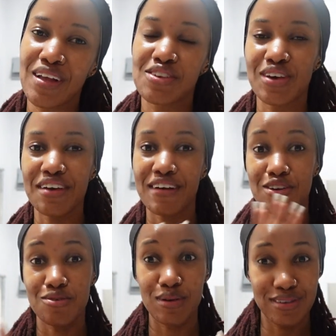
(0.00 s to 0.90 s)
So if I
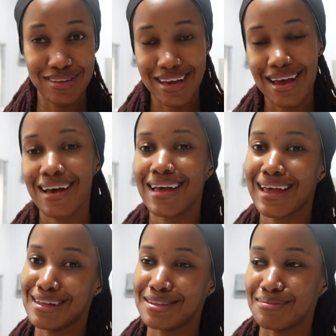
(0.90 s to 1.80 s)
don't post it here,
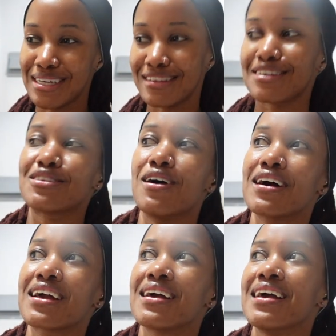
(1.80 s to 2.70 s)
head to my TikTok.